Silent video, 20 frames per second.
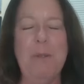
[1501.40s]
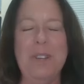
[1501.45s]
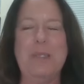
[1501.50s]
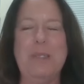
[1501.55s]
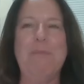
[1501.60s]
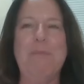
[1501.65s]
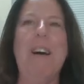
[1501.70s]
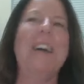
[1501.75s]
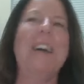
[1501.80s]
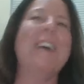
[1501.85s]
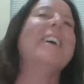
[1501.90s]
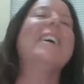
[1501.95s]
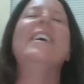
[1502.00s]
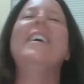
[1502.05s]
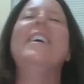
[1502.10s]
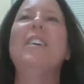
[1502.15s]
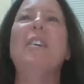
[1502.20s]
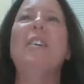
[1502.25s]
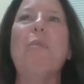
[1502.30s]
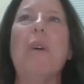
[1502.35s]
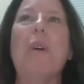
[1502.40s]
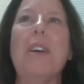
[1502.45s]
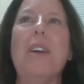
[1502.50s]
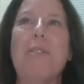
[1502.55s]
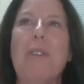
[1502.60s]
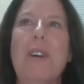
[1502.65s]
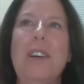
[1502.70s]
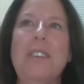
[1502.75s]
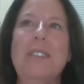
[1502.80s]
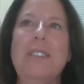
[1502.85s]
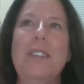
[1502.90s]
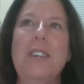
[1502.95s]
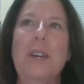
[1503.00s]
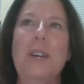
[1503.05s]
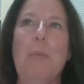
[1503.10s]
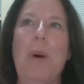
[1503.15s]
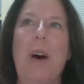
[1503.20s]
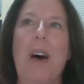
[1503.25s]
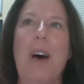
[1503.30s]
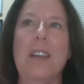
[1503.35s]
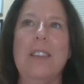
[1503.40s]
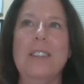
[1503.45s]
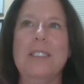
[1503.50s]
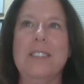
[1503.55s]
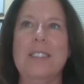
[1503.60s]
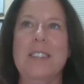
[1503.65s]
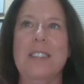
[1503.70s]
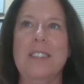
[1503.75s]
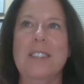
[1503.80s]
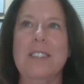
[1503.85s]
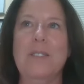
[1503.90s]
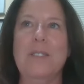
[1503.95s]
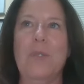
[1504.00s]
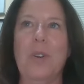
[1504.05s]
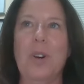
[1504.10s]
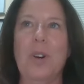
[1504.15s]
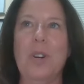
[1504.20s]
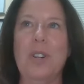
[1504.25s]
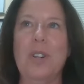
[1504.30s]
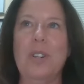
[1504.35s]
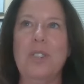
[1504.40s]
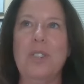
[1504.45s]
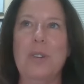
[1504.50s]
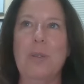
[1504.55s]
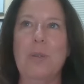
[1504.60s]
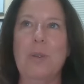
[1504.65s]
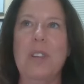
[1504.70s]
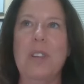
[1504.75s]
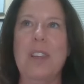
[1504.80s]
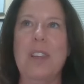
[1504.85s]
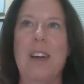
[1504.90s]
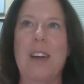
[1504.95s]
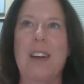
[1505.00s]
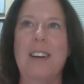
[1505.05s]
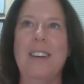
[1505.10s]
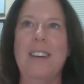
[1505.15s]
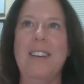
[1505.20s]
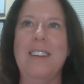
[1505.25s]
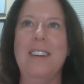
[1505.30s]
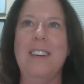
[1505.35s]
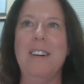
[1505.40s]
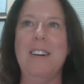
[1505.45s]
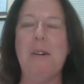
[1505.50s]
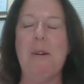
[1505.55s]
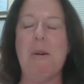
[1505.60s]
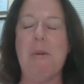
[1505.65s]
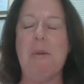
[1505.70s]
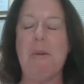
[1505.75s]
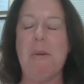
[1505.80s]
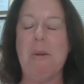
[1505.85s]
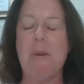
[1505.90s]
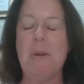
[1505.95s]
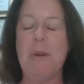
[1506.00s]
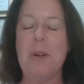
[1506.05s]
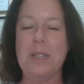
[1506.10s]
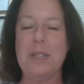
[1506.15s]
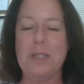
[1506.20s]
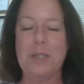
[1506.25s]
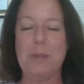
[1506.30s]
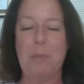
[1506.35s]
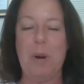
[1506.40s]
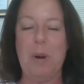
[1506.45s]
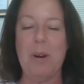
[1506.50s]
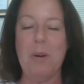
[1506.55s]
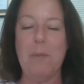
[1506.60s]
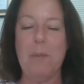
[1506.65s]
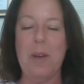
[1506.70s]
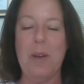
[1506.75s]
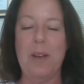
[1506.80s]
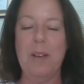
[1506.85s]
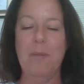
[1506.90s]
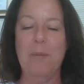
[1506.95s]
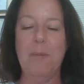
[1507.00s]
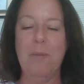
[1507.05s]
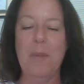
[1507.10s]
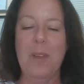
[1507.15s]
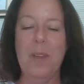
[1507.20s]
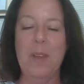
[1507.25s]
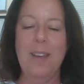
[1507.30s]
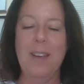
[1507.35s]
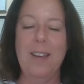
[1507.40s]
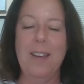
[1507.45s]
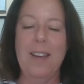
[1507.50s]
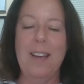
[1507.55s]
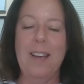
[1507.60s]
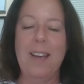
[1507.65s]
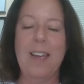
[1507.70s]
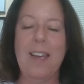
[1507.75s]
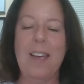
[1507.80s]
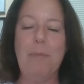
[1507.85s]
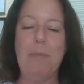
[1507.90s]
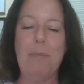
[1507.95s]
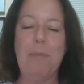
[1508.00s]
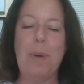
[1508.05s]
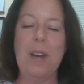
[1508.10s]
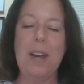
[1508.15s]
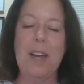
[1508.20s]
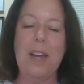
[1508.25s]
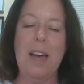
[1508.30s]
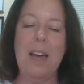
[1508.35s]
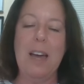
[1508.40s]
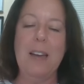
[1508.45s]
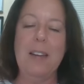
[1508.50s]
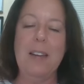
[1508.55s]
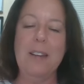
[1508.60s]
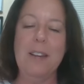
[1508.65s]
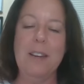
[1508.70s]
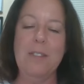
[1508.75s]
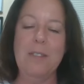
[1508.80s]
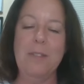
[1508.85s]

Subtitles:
was my crazy hypothesis for doing that experiment. But it kind